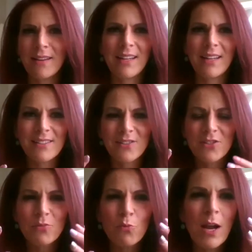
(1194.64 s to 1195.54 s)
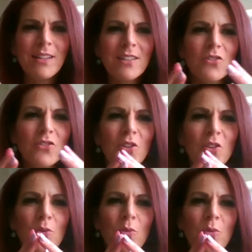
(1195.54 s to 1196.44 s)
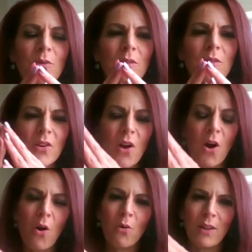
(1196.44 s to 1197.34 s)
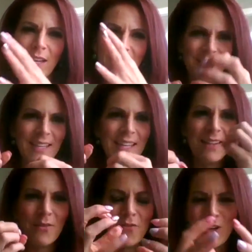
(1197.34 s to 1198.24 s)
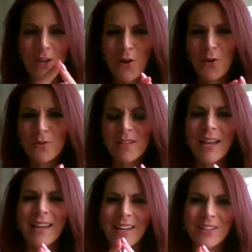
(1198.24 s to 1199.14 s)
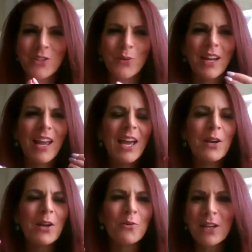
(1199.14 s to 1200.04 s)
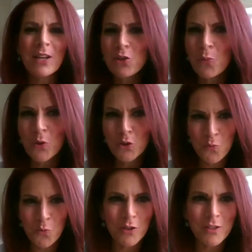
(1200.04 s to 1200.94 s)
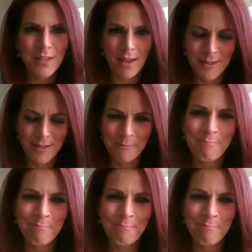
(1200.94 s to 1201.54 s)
Like, it's wait until you know, like, see the videos and get into it. It'll make so much more sense.